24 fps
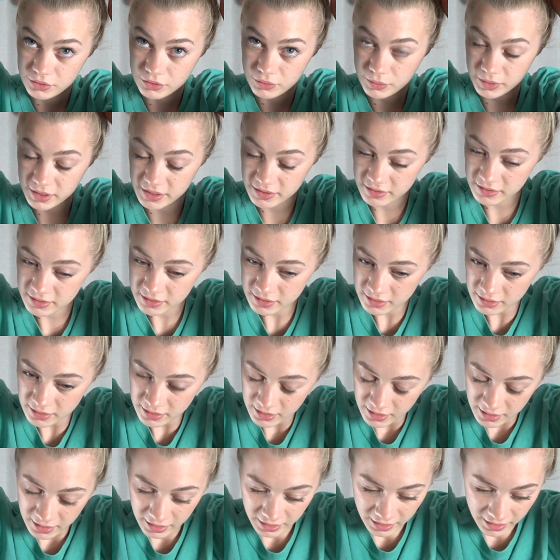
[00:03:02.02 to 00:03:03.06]
twist,
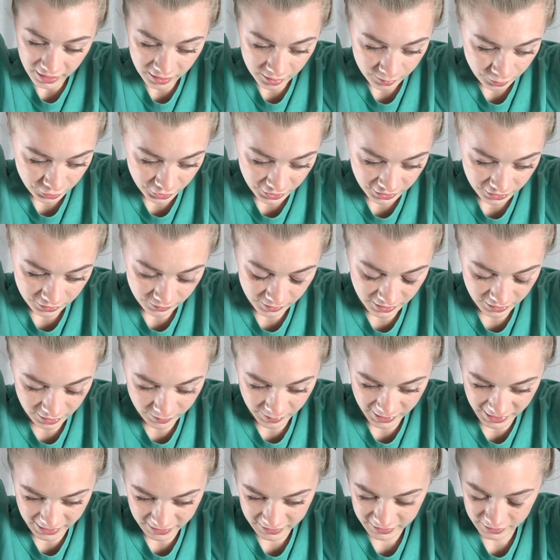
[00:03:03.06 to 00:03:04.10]
and then bring it around the
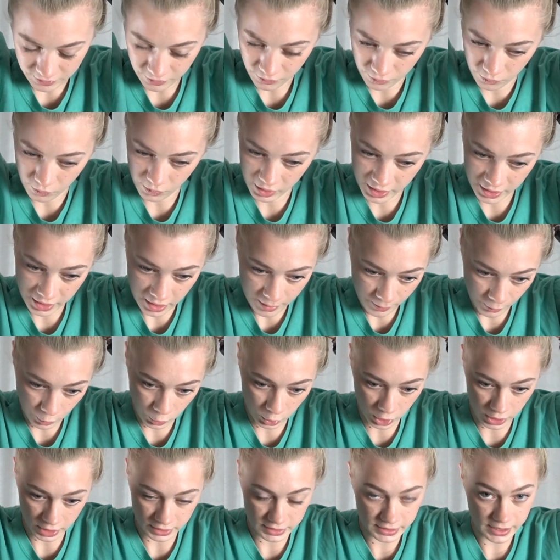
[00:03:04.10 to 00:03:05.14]
base one
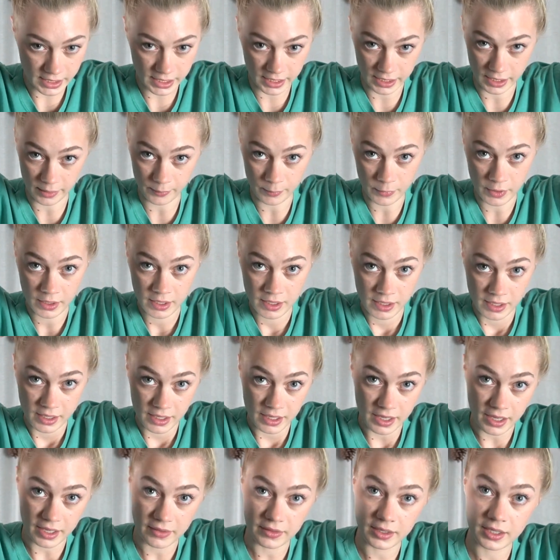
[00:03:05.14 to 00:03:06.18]
more time.
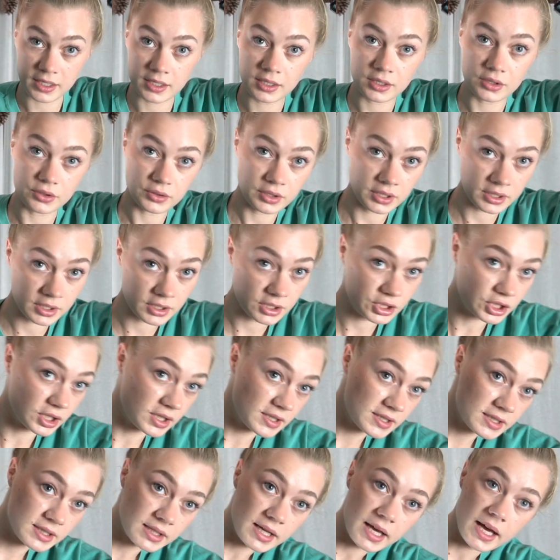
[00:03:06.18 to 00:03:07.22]
And then you can
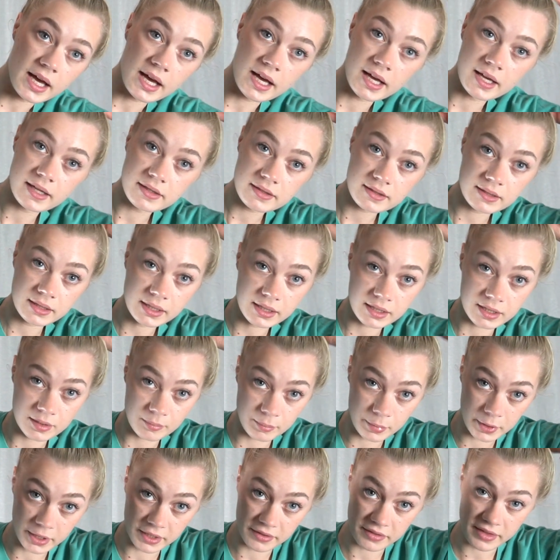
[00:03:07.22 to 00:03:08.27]
adjust as needed,
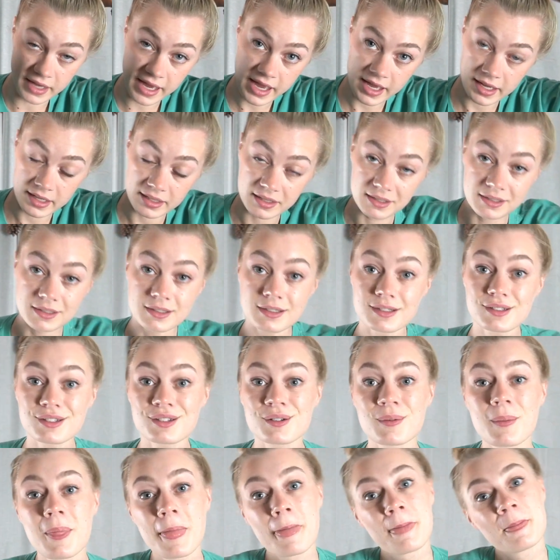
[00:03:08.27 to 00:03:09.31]
but that is
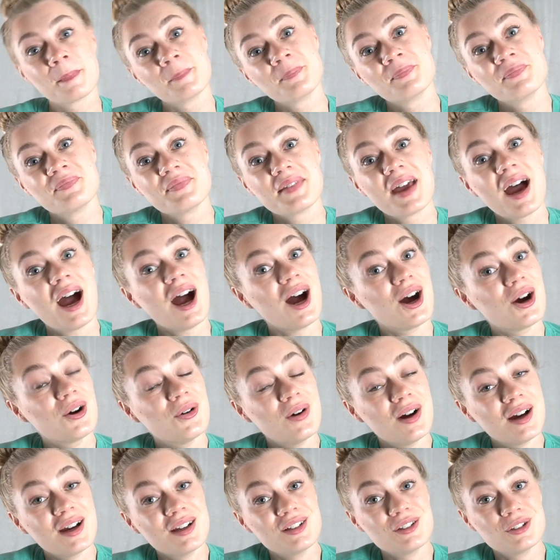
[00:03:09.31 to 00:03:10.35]
how
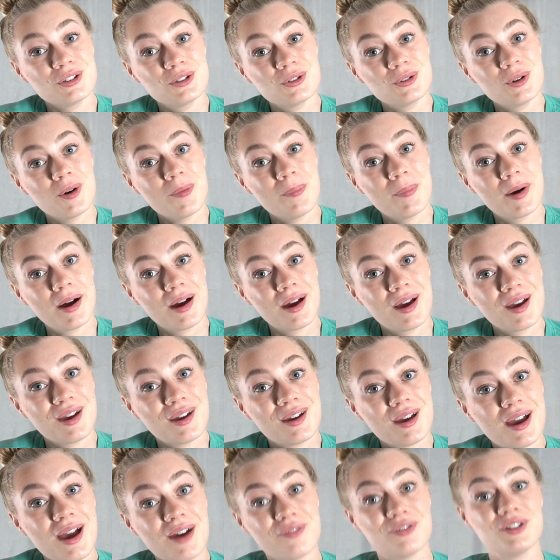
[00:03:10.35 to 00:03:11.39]
I do
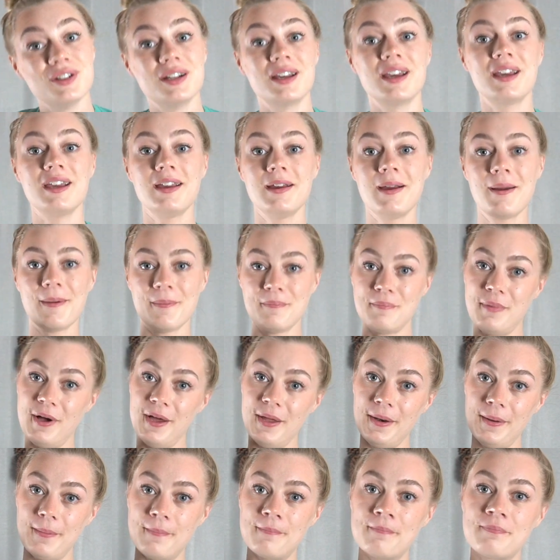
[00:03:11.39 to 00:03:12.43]
my everyday
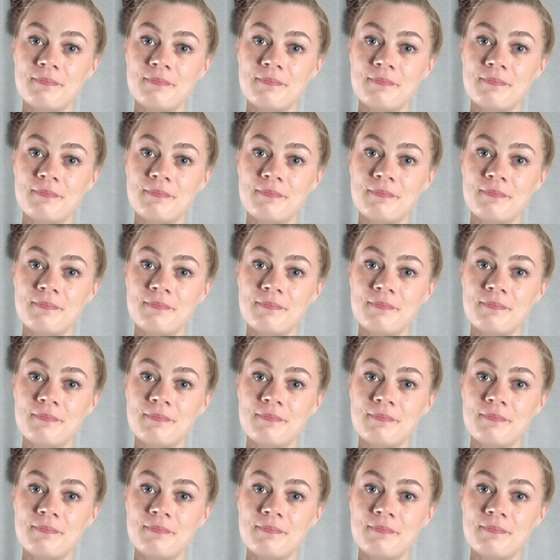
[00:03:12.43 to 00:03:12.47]
bun.